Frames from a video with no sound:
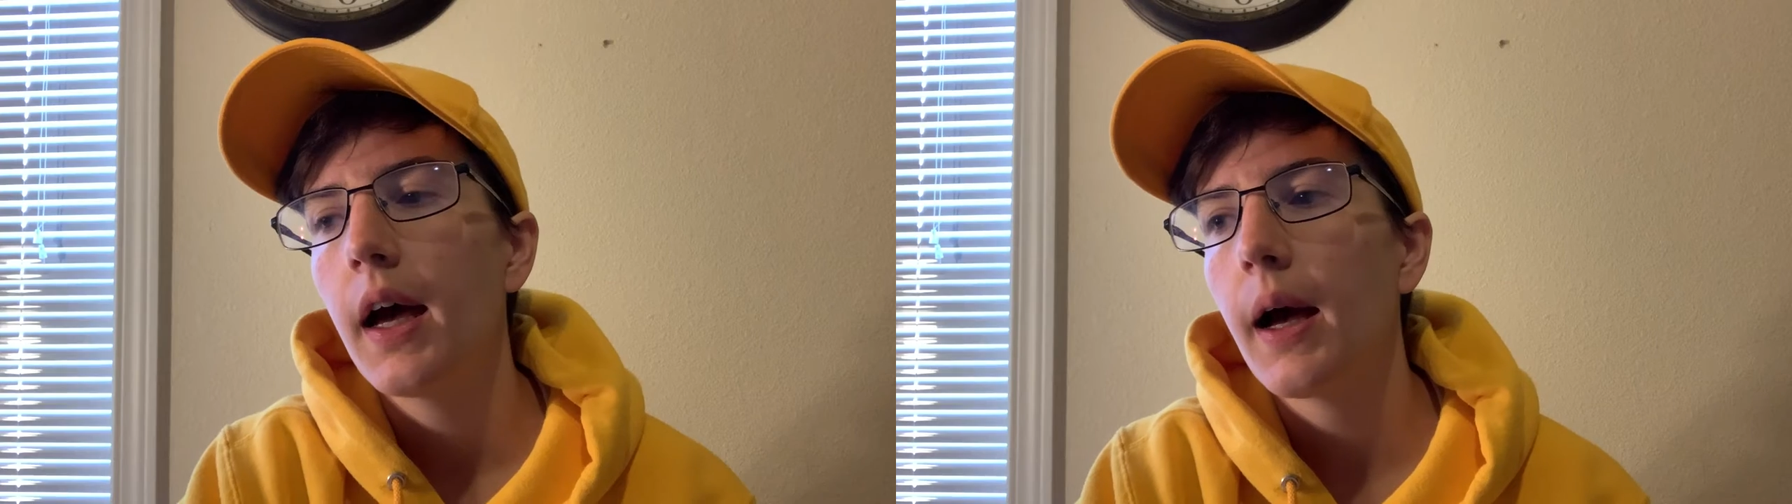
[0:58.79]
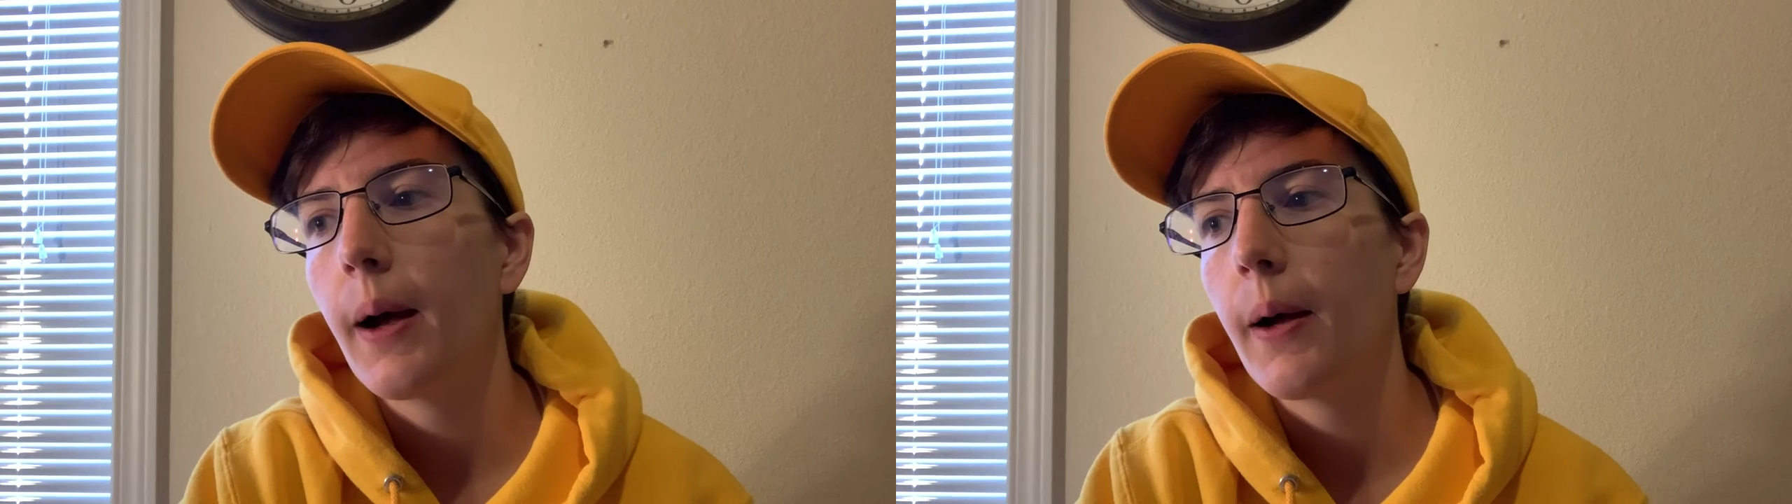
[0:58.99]

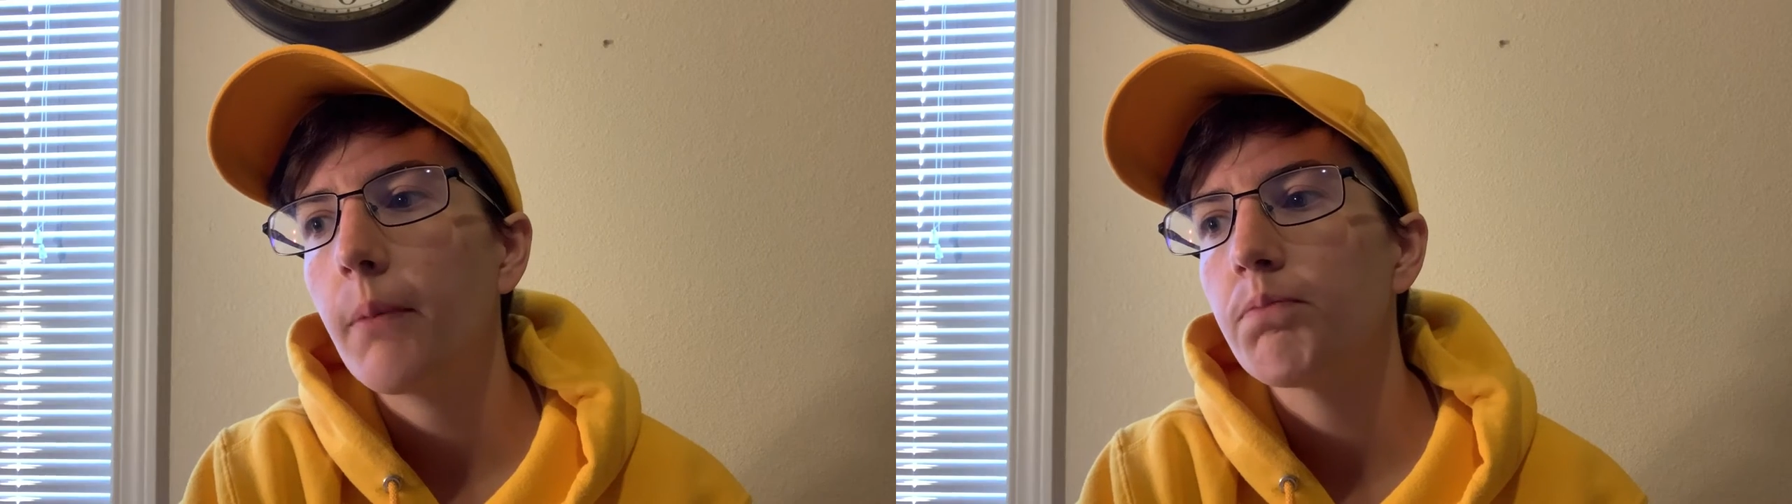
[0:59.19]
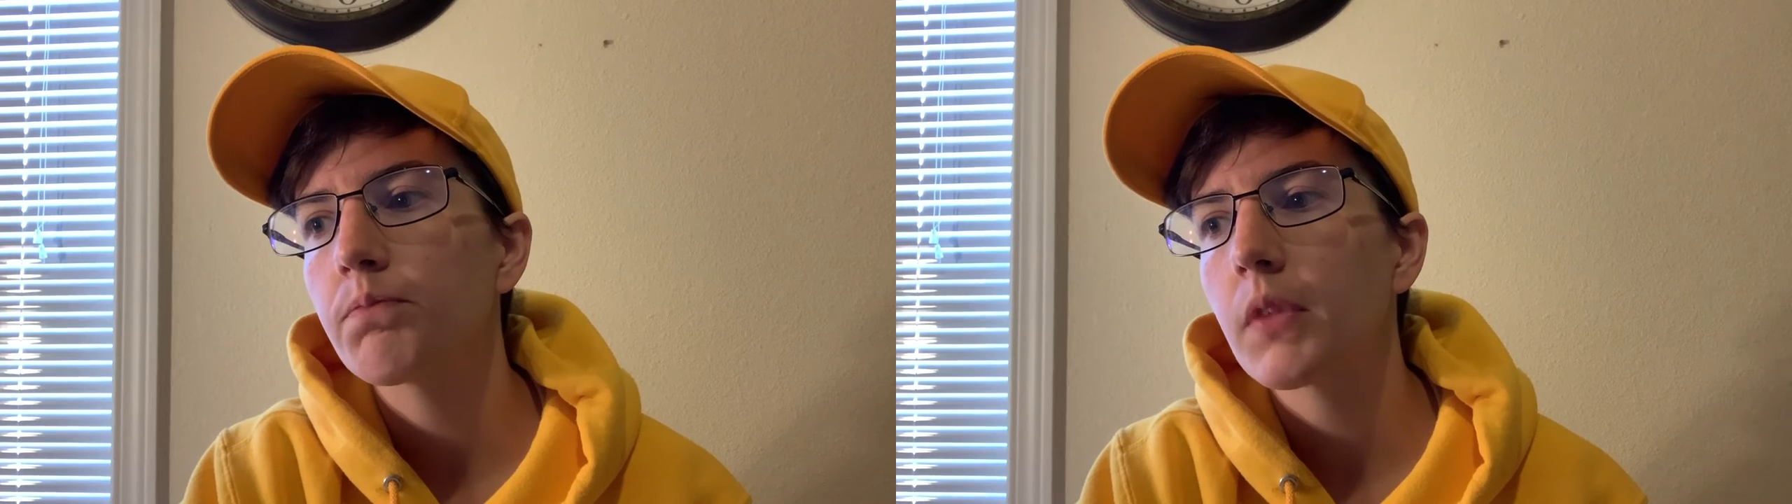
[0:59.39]

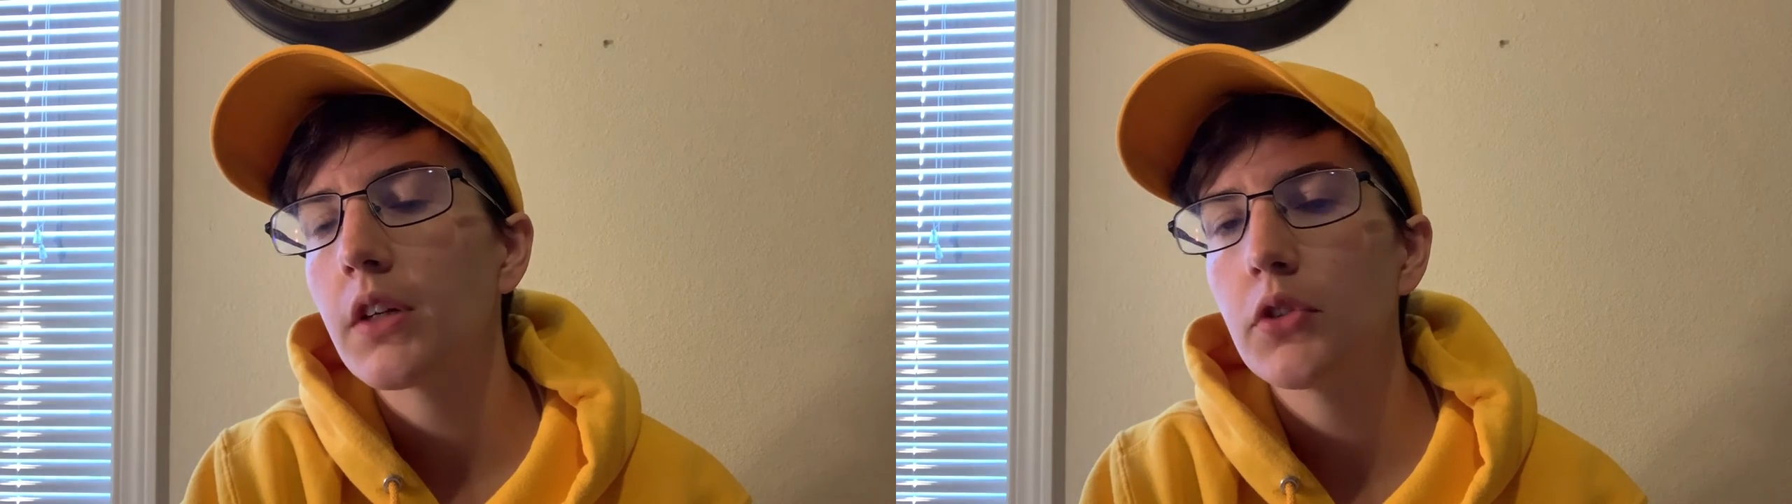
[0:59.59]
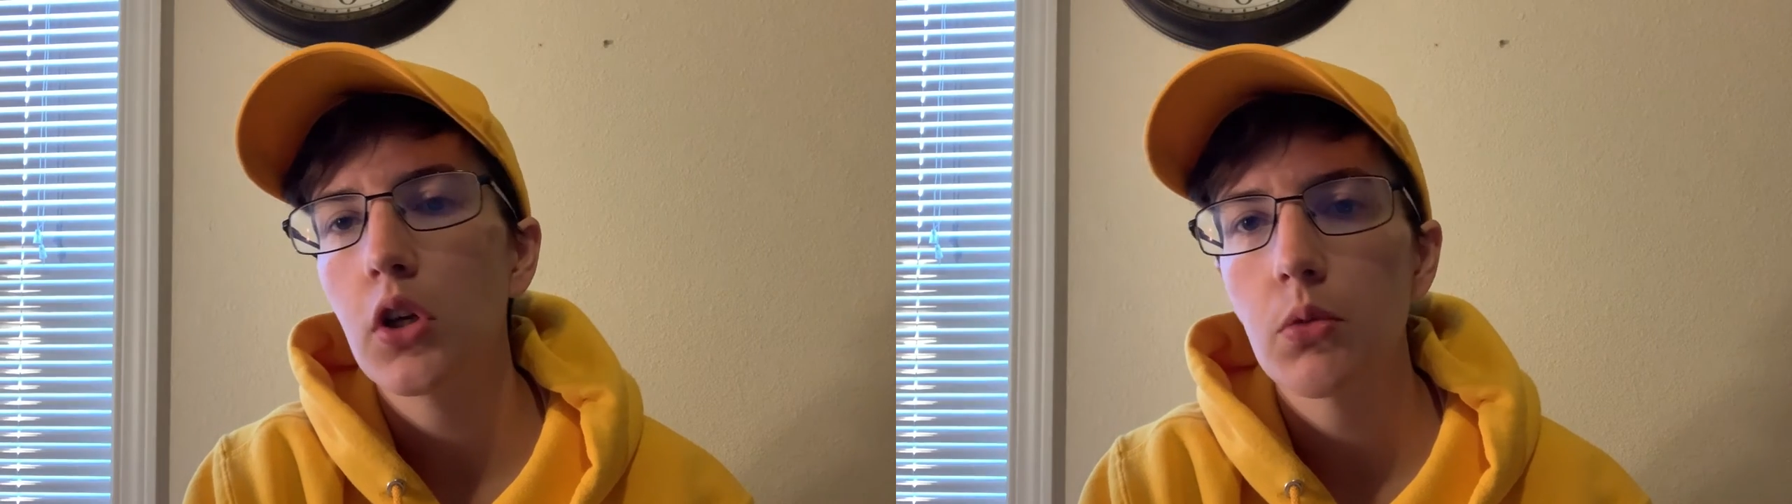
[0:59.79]
um,
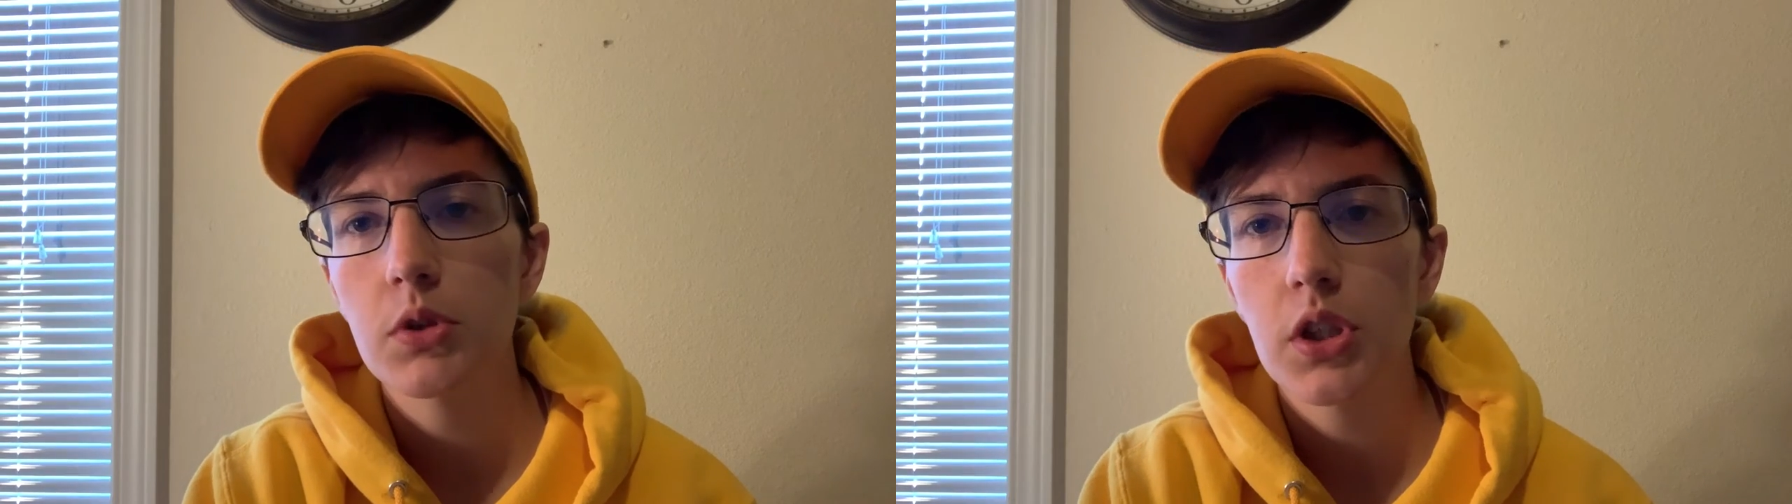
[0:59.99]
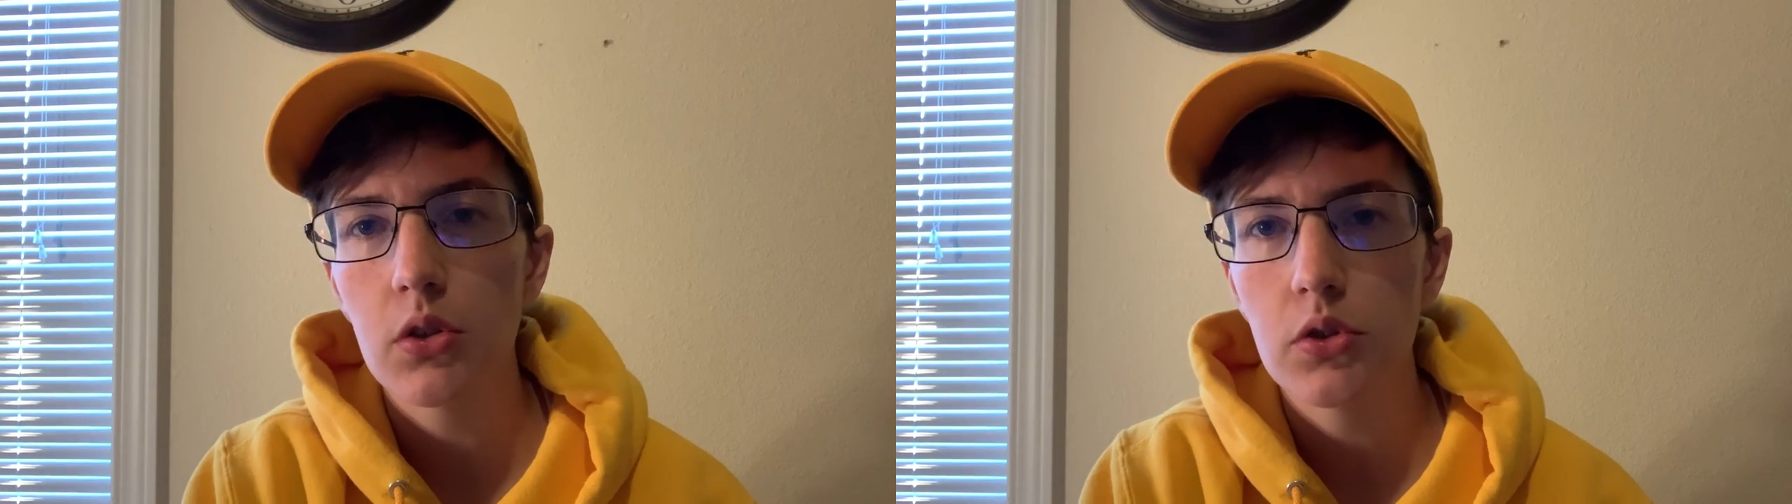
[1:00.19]
if you know
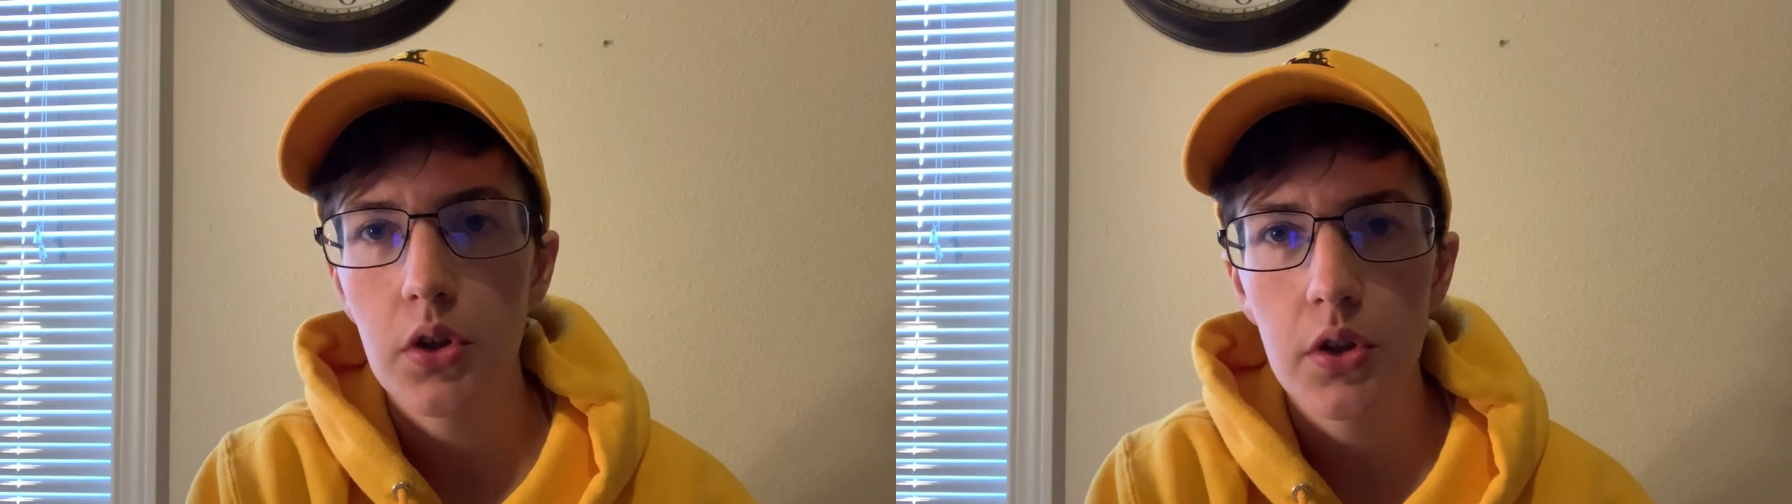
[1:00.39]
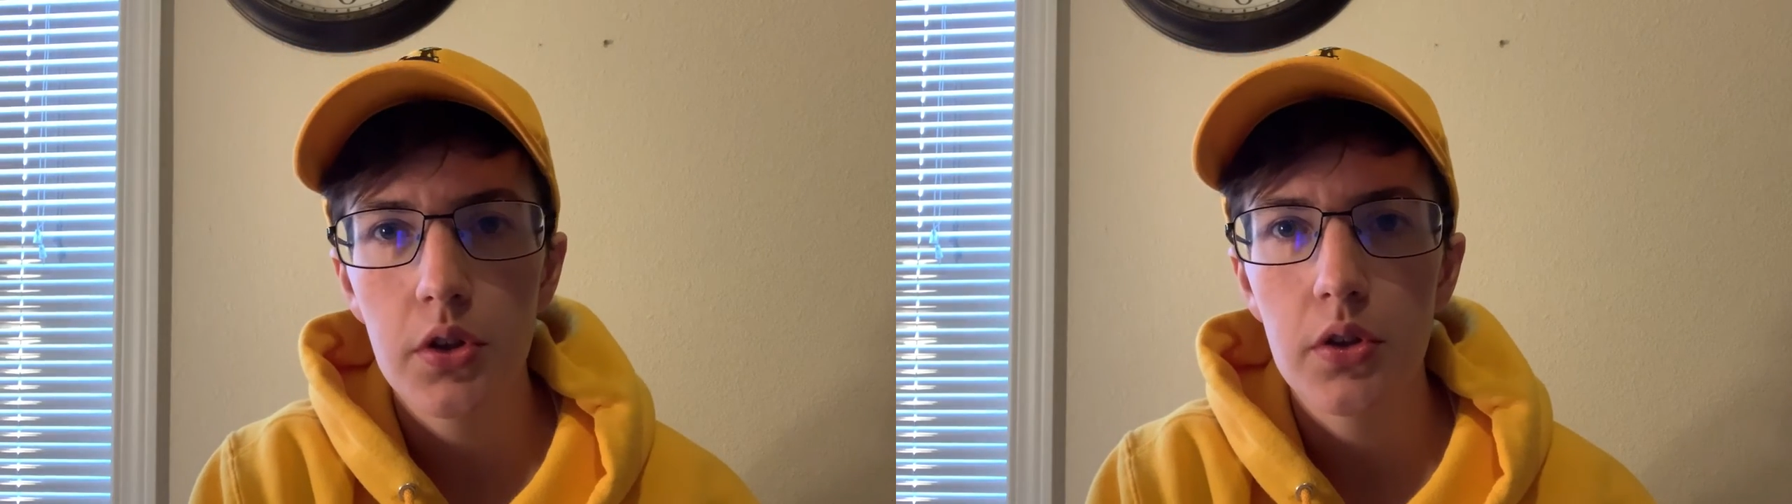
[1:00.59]
Michelle
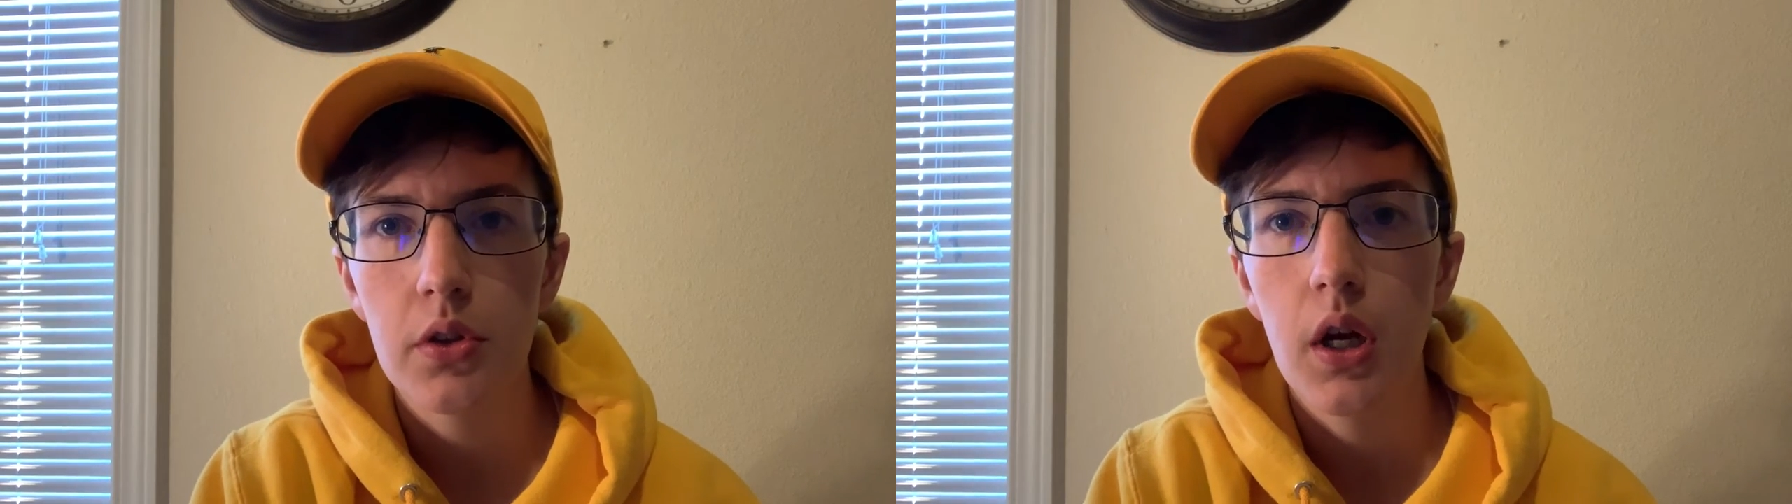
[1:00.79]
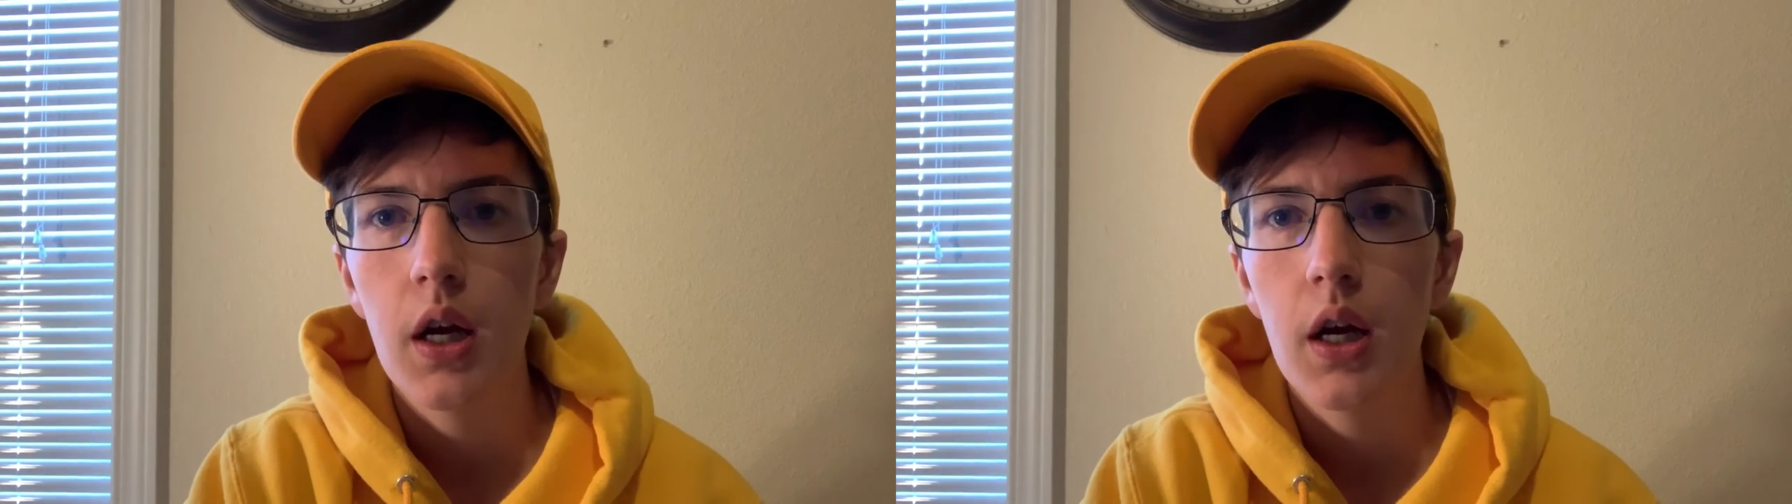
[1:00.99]
Turner